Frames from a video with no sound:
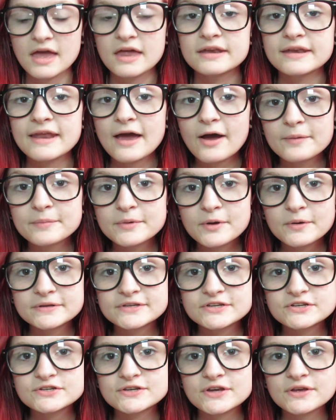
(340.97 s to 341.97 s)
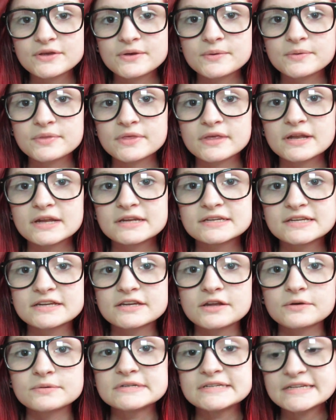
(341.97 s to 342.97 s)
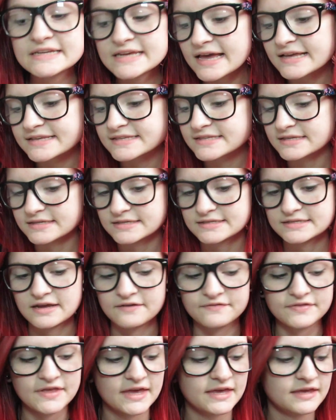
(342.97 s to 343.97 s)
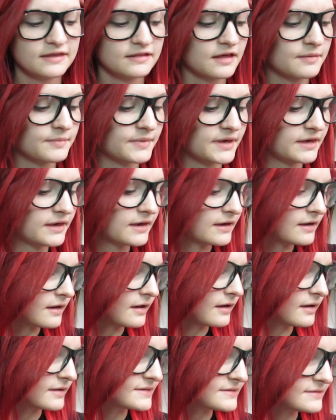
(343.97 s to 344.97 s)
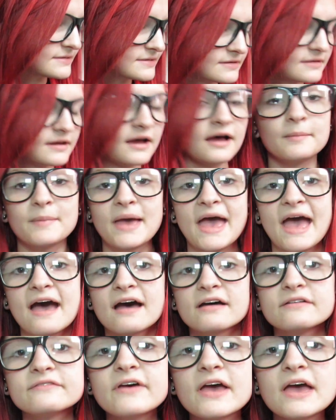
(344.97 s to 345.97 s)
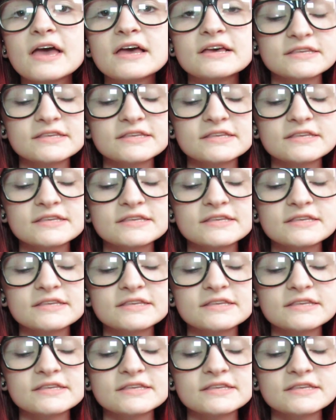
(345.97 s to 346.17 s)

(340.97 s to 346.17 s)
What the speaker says: Now I'm going to show you the Nintendo DS stuff that he let me have.